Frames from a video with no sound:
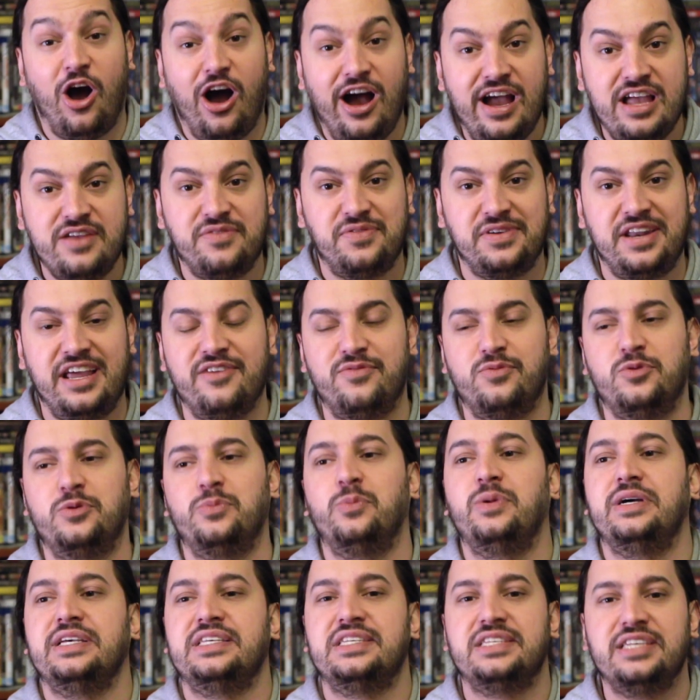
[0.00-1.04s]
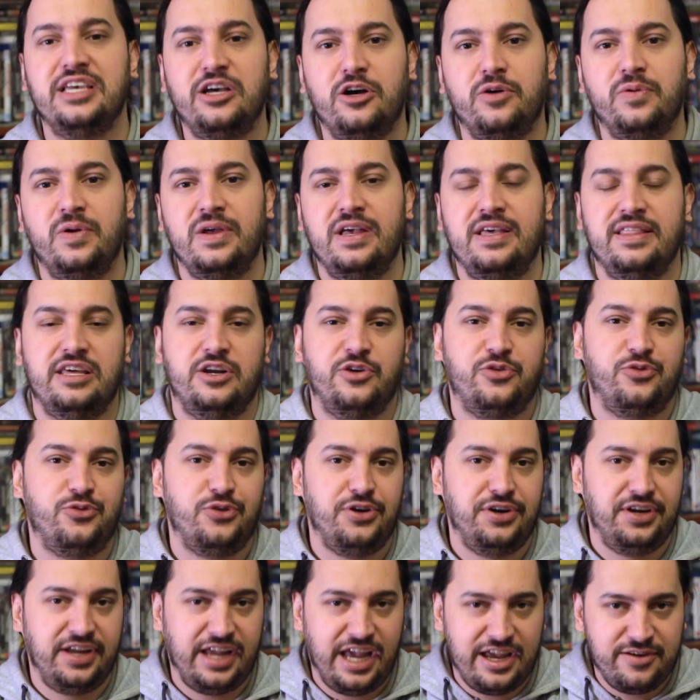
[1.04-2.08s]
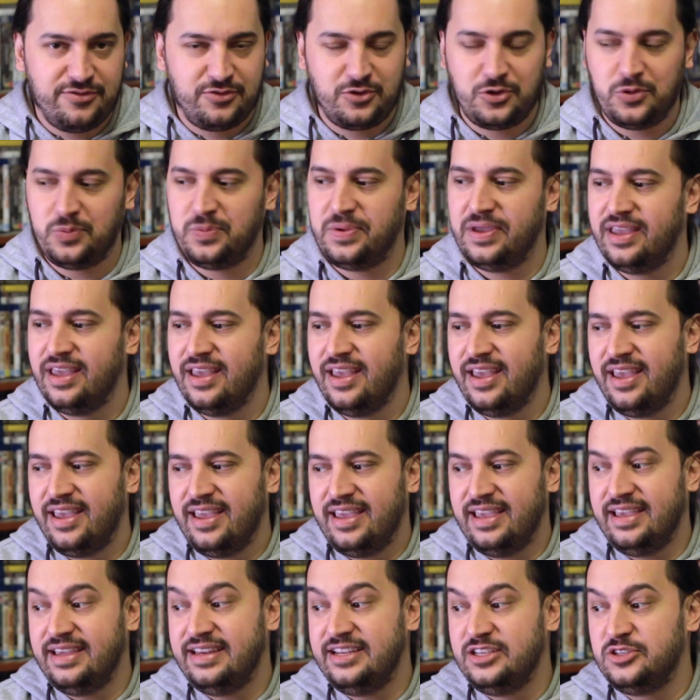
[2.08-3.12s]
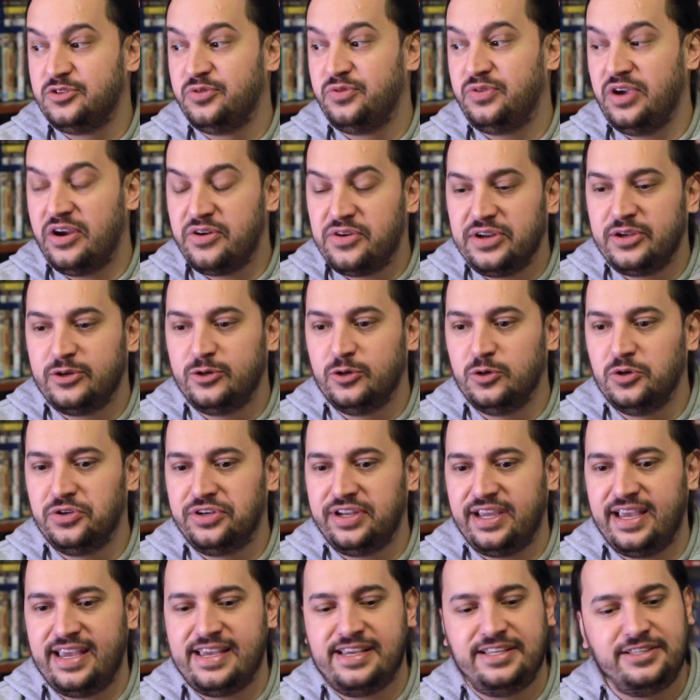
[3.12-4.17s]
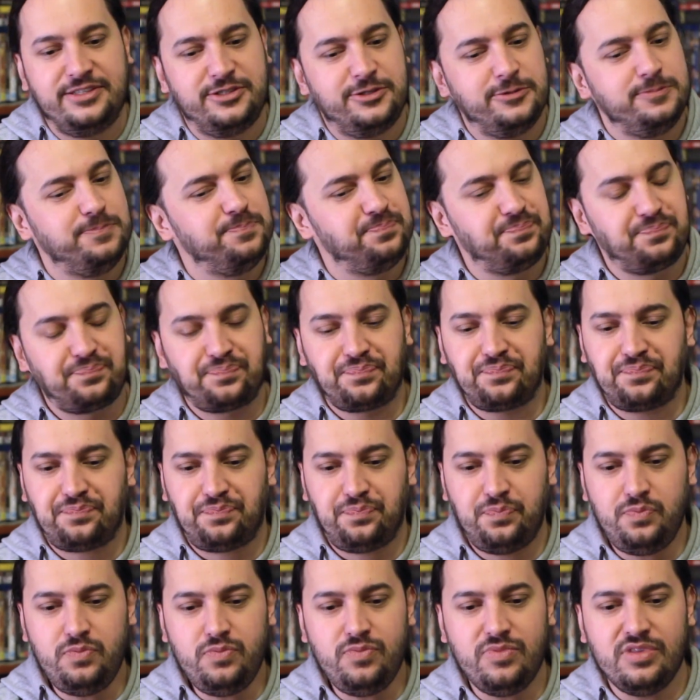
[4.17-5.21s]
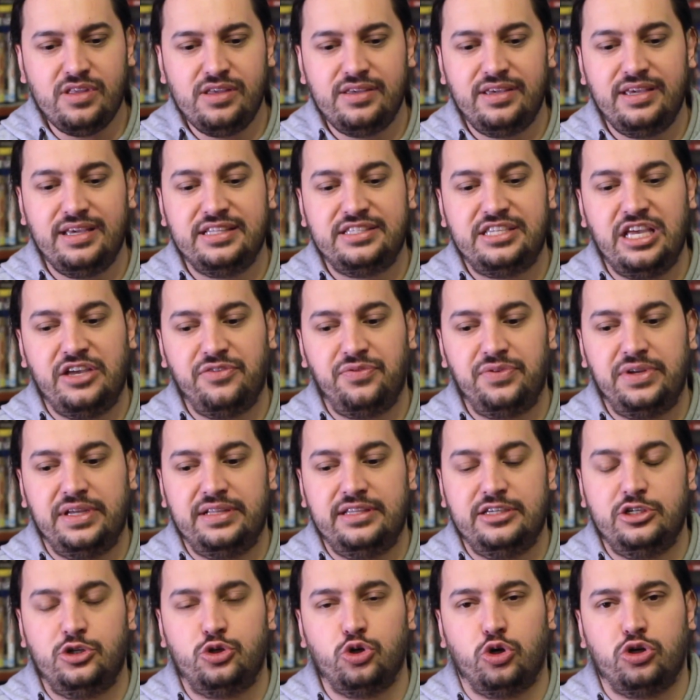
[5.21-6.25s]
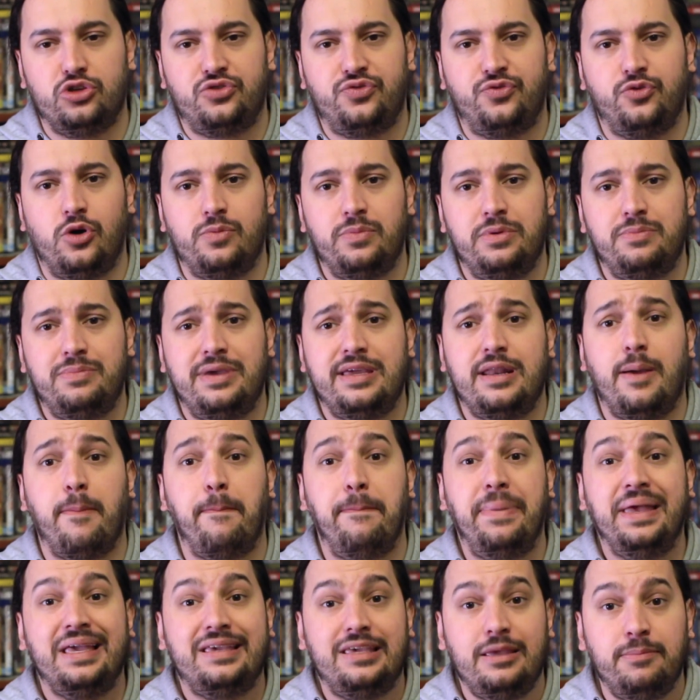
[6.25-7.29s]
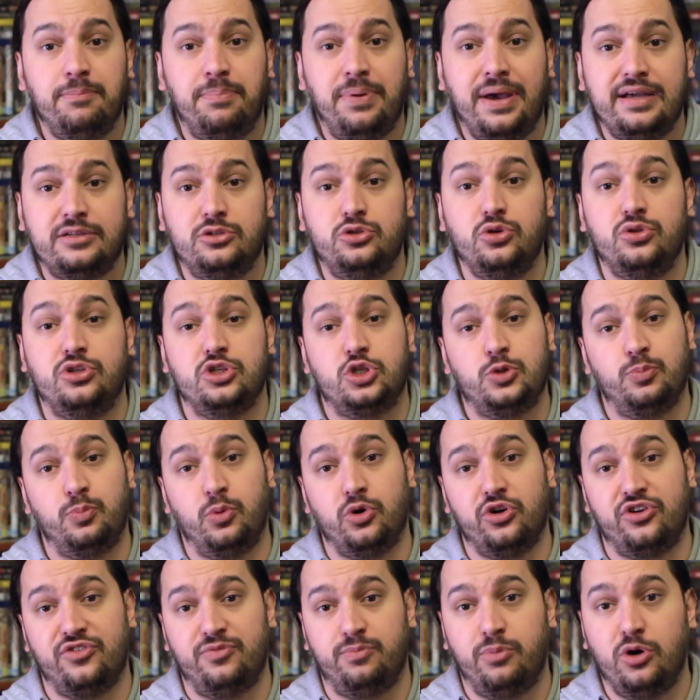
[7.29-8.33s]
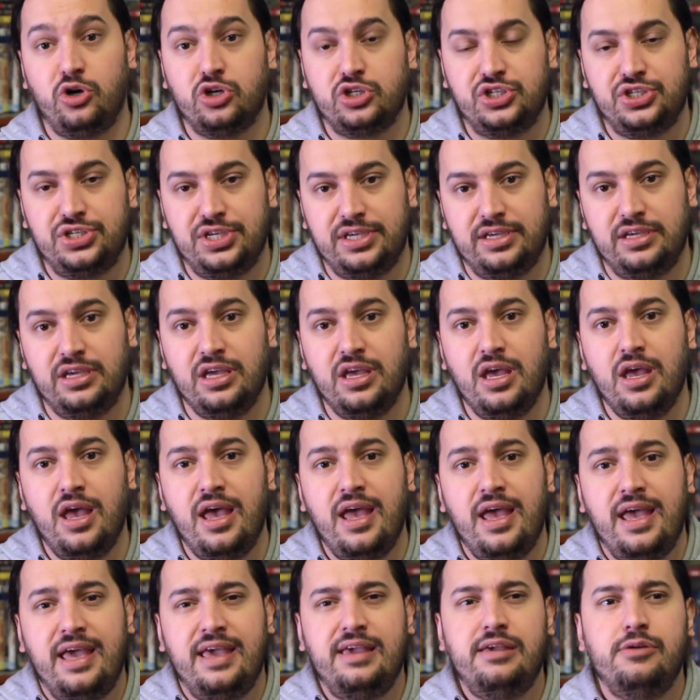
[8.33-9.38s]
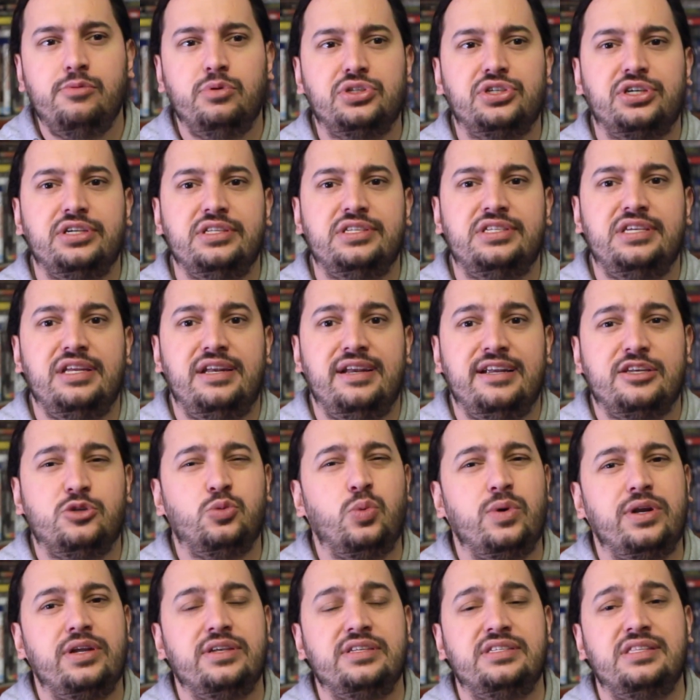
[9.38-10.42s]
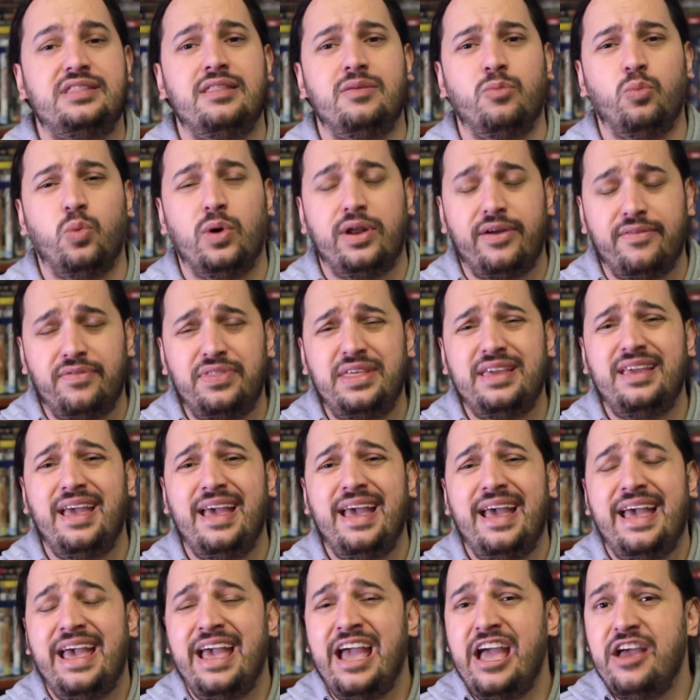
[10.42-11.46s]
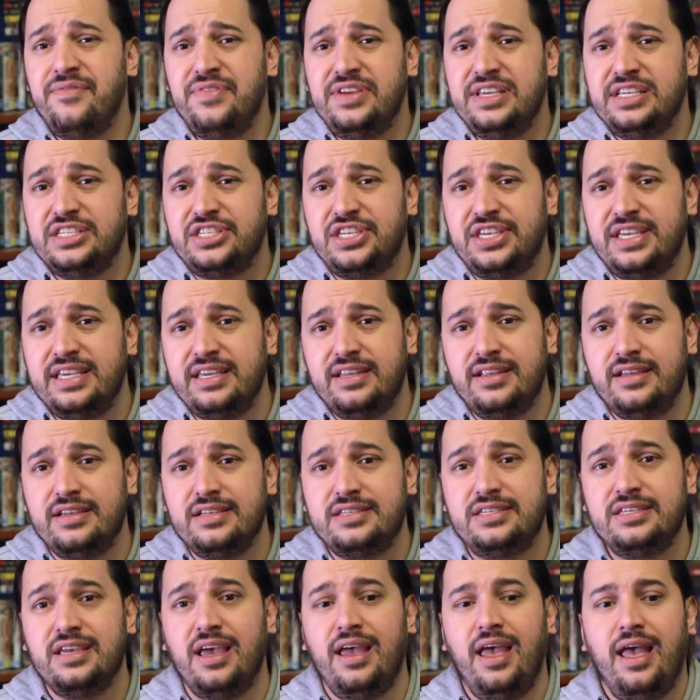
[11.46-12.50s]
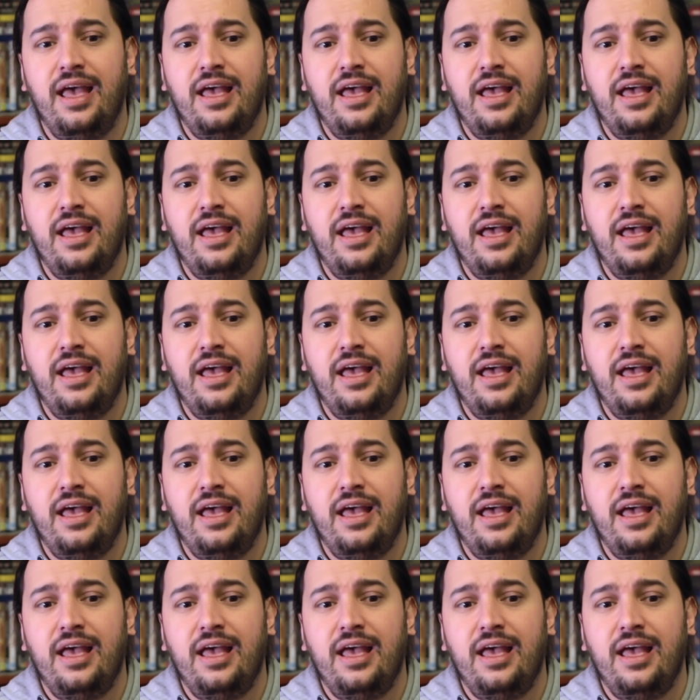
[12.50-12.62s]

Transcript: I even have one myself that a friend gave to me. It is very good and yeah, definitely George Foreman made a big impact to the sport of boxing. He was considered as one, of one of the heaviest hitters